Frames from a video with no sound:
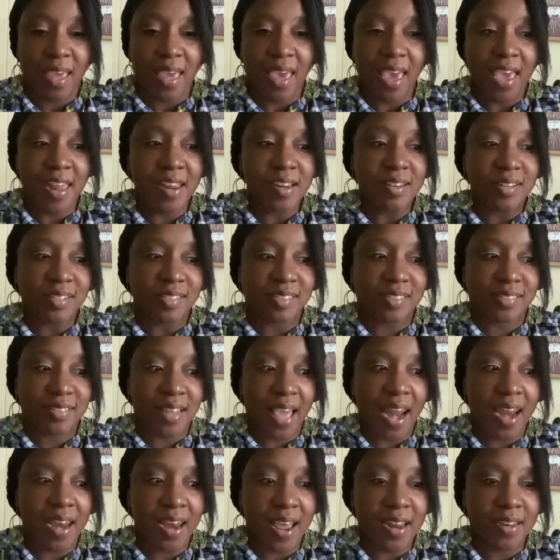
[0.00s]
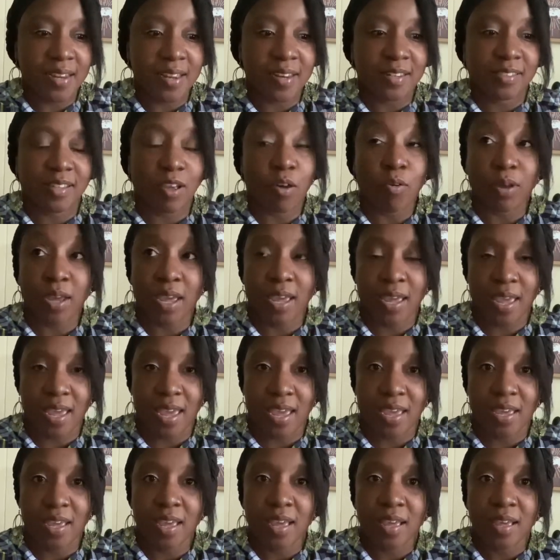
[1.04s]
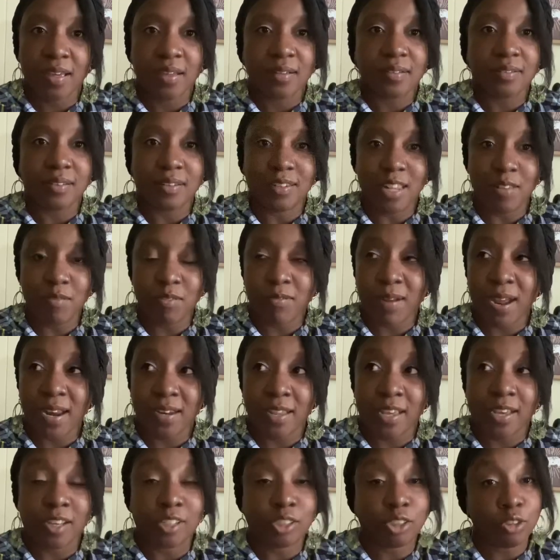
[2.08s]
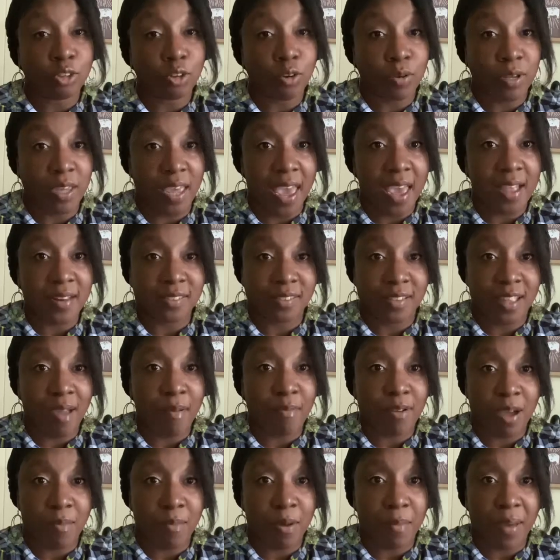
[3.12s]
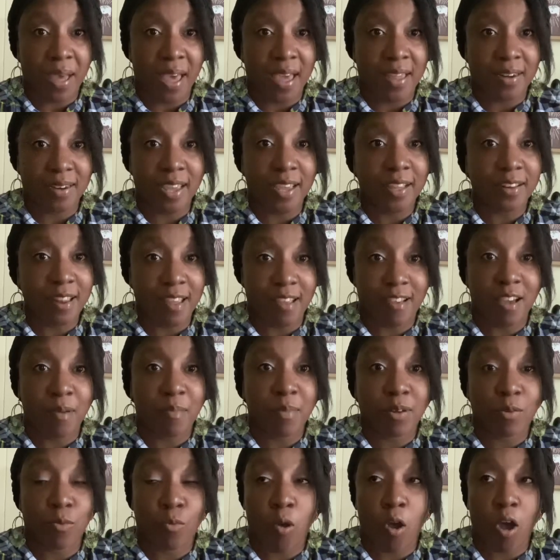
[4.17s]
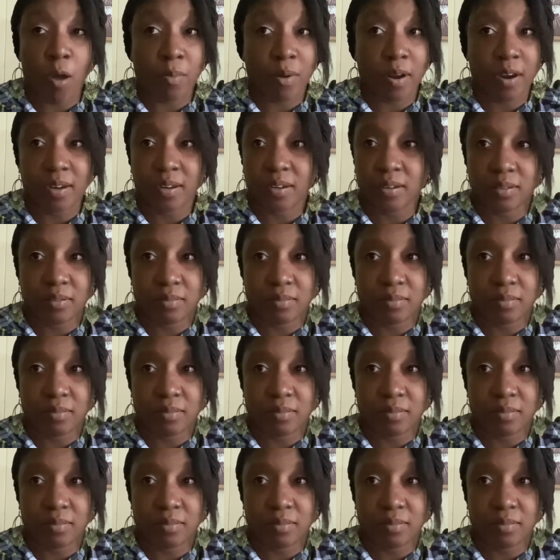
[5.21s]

And it just set it out there and said, okay, hey, leave it right there because you know Cat and Sam coming by. They, they're coming to Walmart.